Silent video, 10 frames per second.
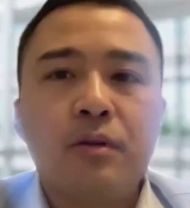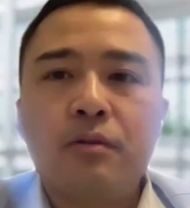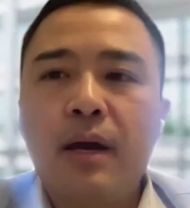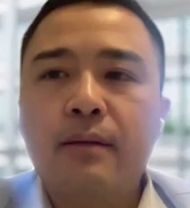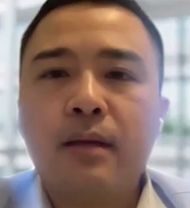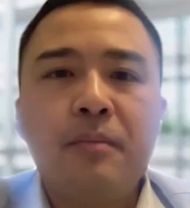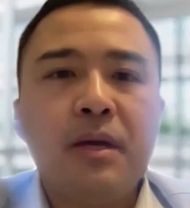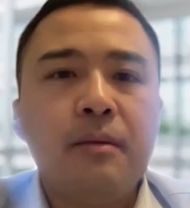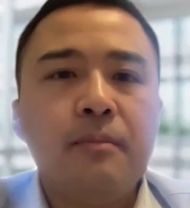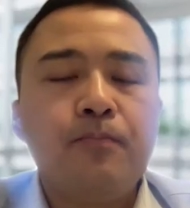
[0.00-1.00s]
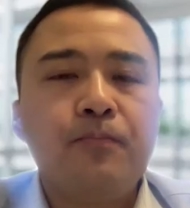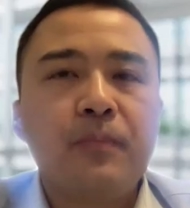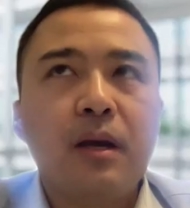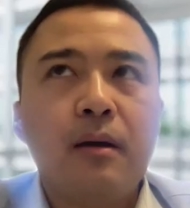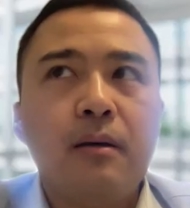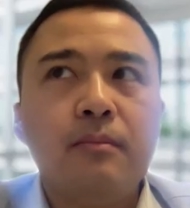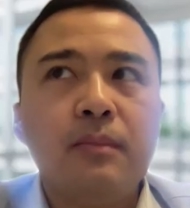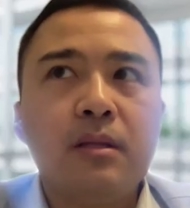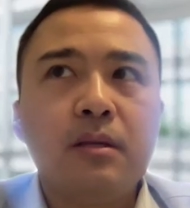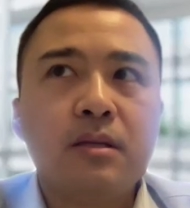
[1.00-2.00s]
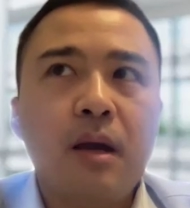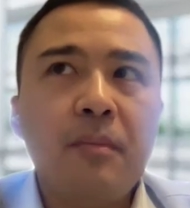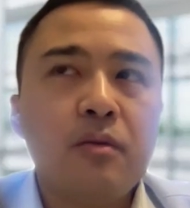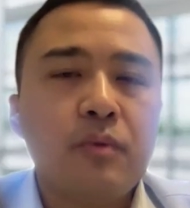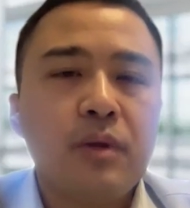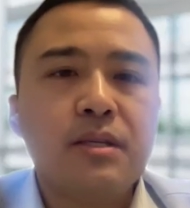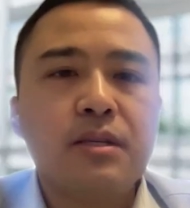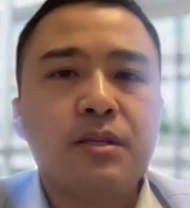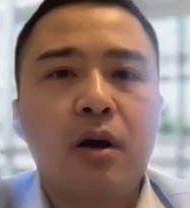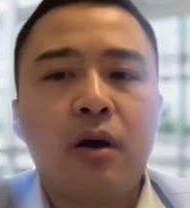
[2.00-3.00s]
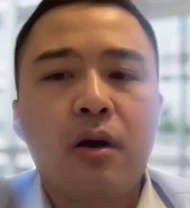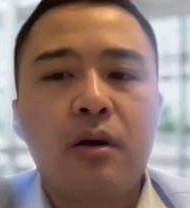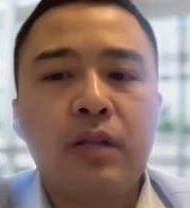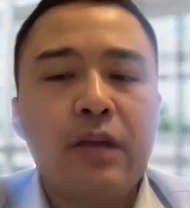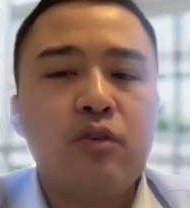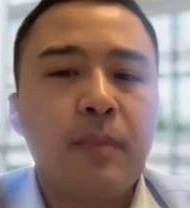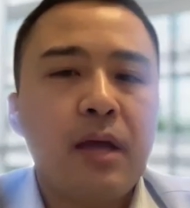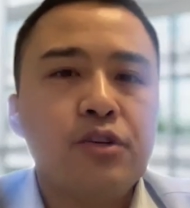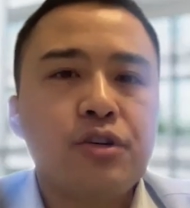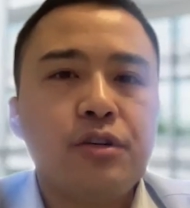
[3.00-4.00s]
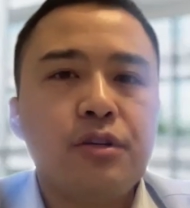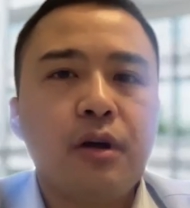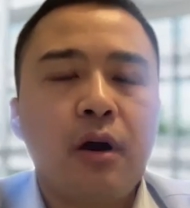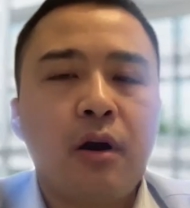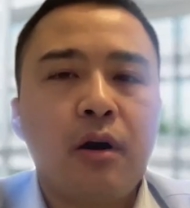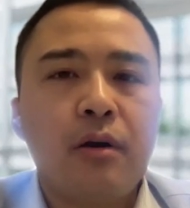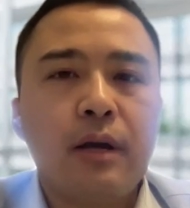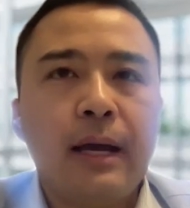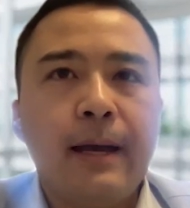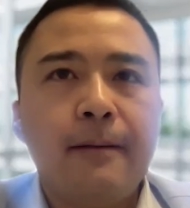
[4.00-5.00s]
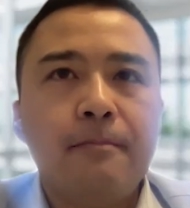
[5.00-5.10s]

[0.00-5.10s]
absolutely right. I mean, Some of the reasons are that you mentioned are